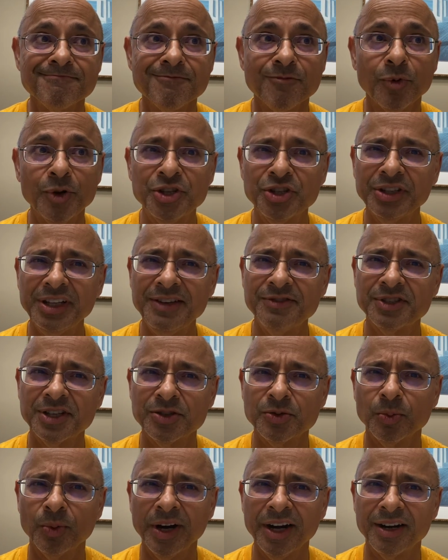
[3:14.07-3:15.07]
Which leaves
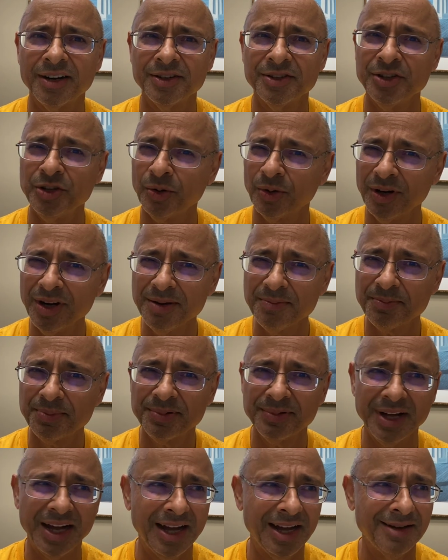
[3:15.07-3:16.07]
us where? Europe?
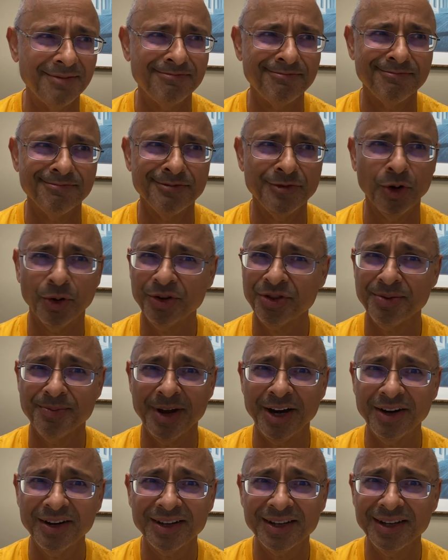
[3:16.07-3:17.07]
North
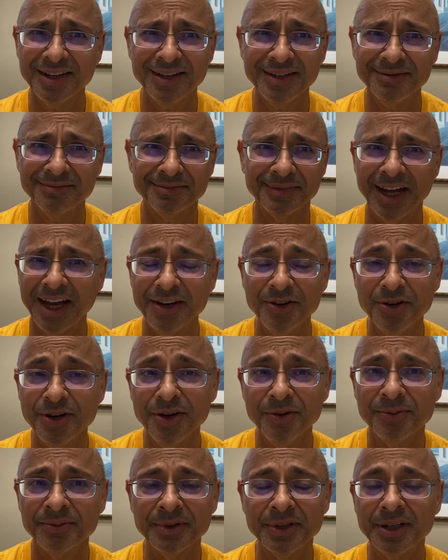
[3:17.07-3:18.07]
America? I don't
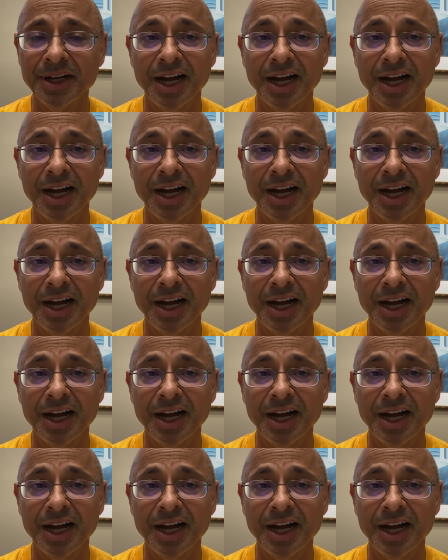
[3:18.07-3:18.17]
know.